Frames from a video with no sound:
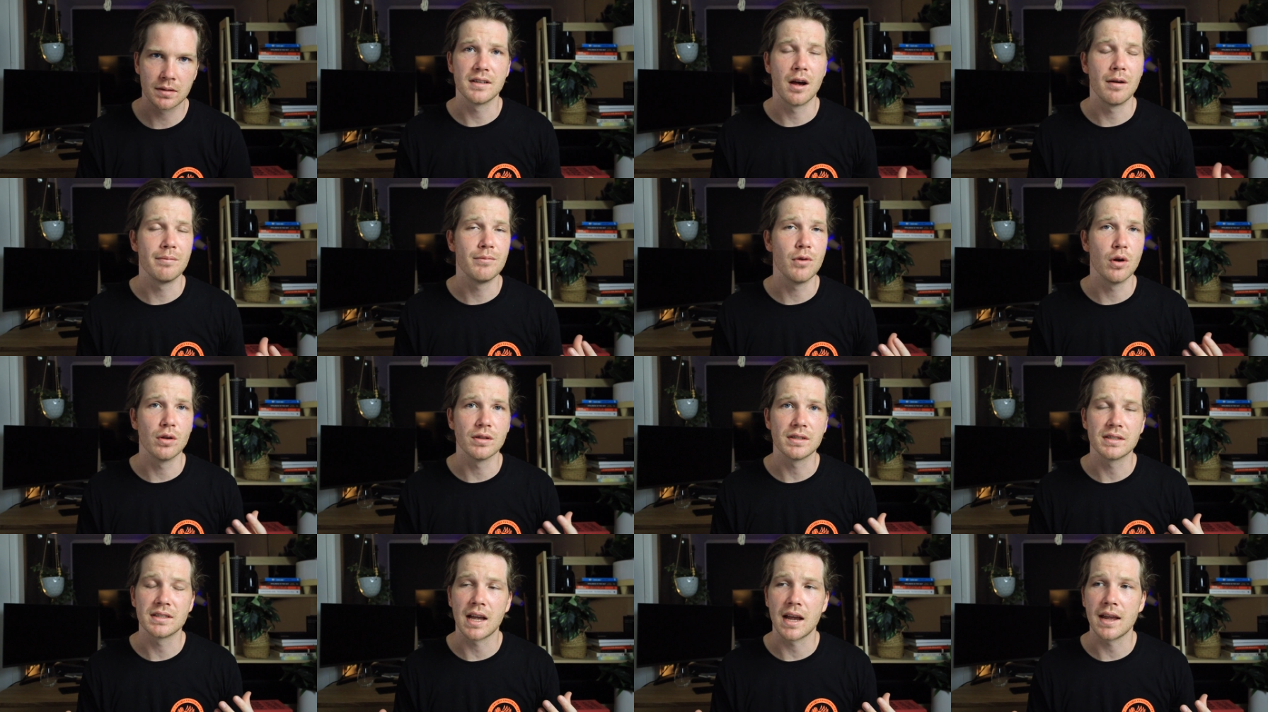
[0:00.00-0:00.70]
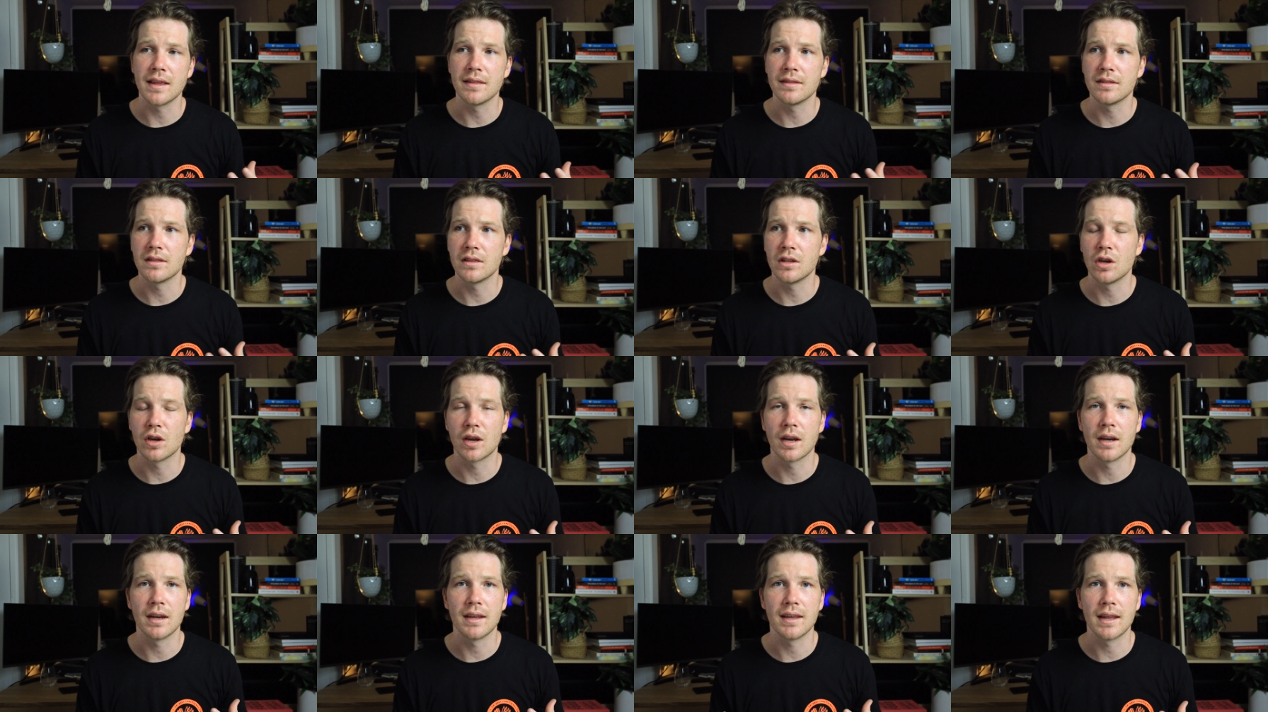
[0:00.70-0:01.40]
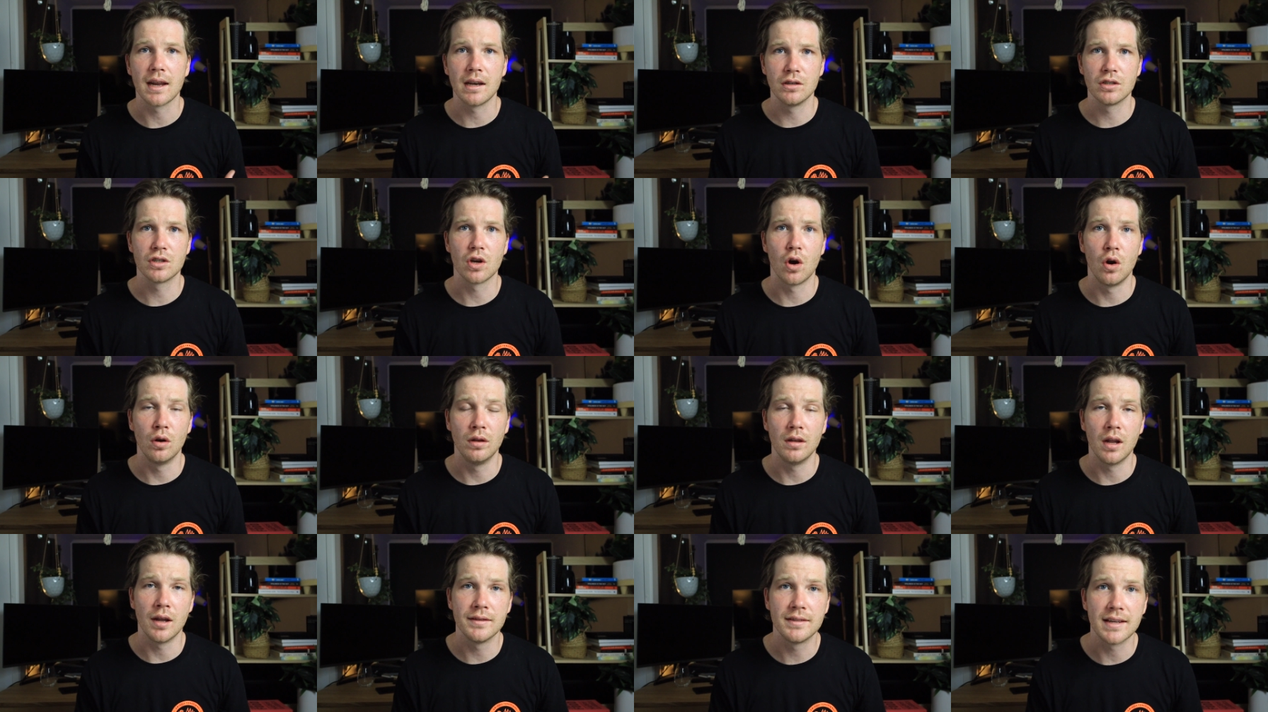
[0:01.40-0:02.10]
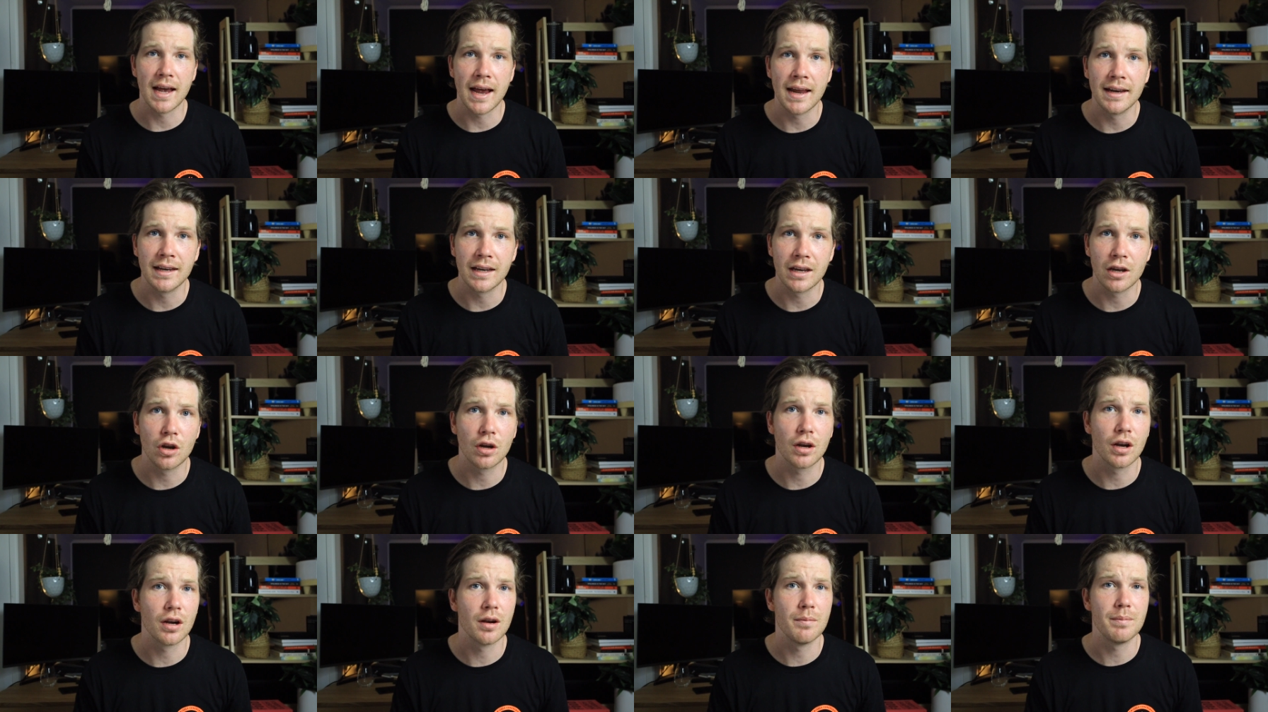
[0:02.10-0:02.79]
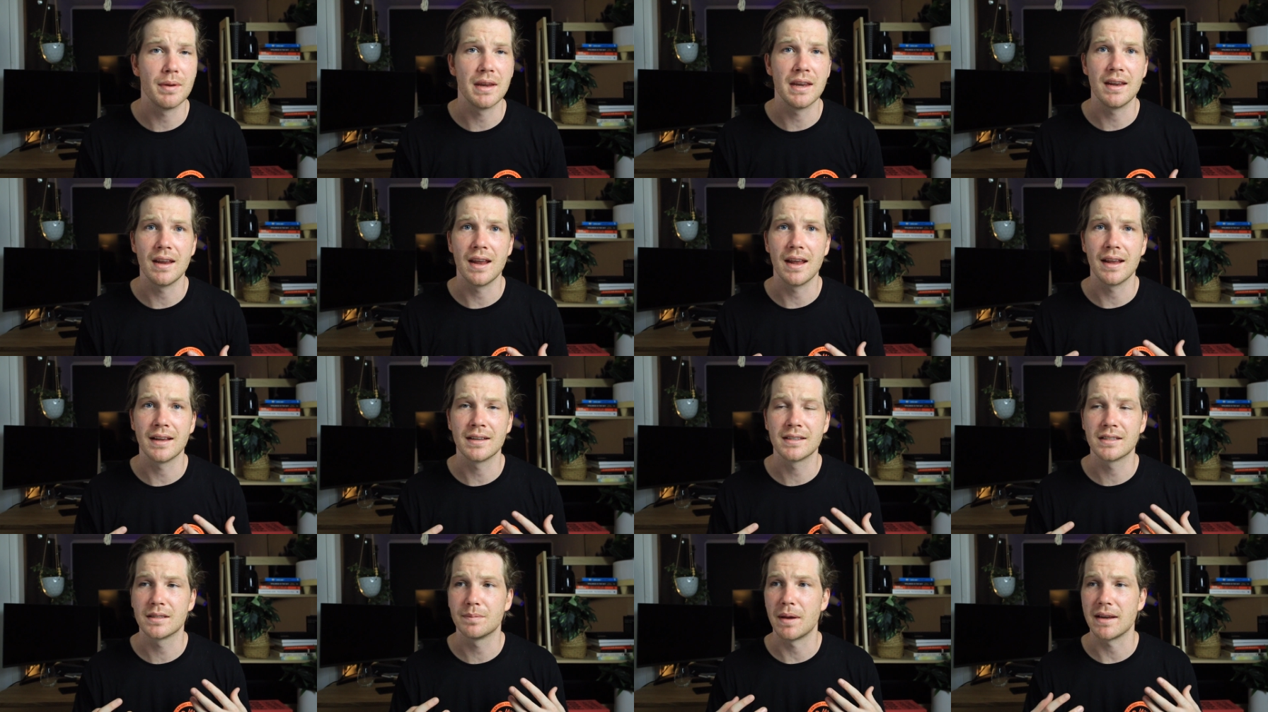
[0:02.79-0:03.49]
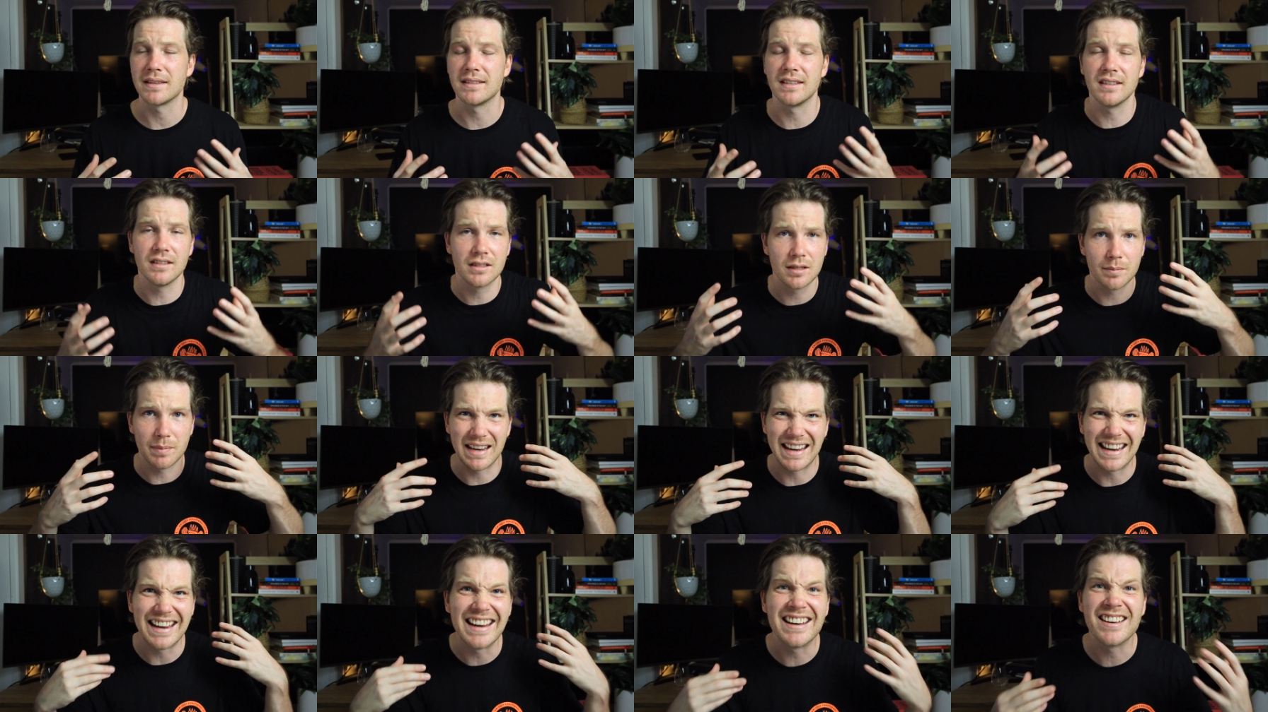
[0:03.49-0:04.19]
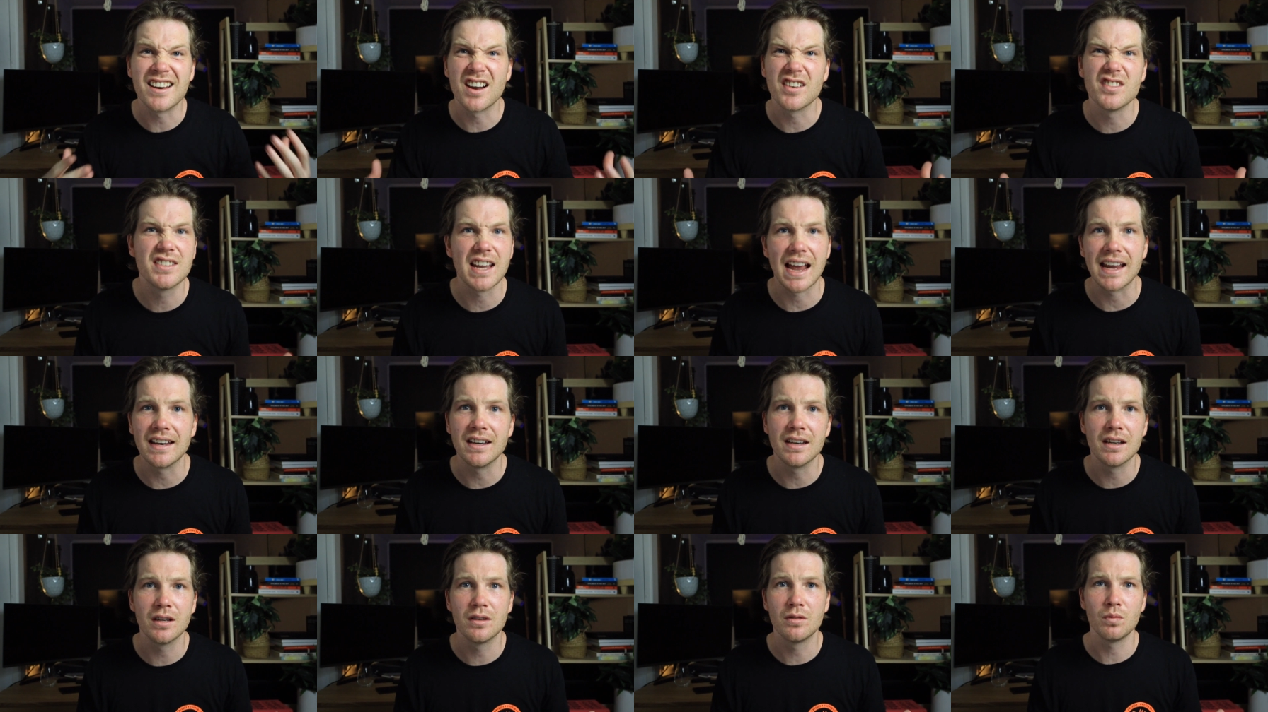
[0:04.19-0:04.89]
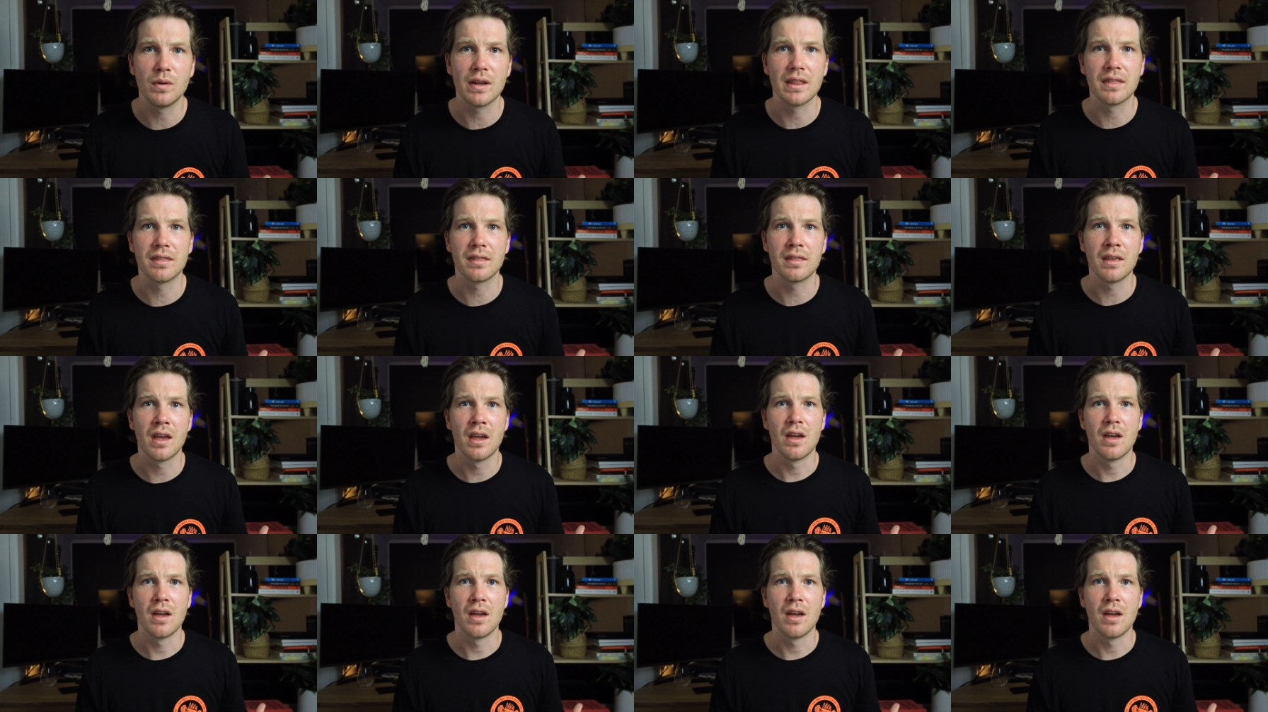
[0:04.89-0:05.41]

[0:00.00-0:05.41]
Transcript: Now, I'm not saying you're going to get into online dating, you're going to be expecting to be inundated with